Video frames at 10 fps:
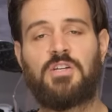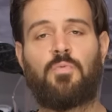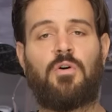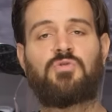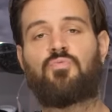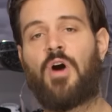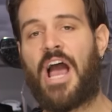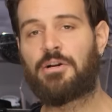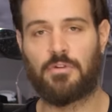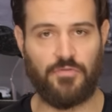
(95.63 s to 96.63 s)
as well as
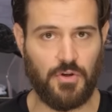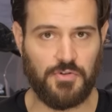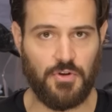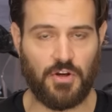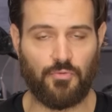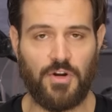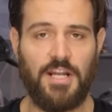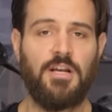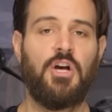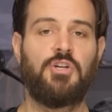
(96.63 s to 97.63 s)
rider reviews that you can
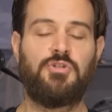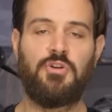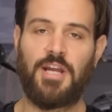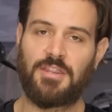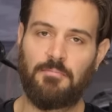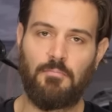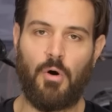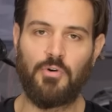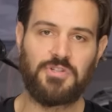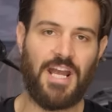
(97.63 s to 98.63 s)
read, so you can get the
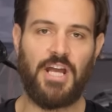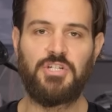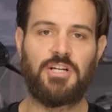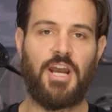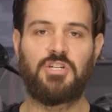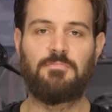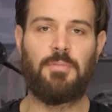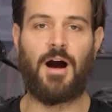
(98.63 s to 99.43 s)
most education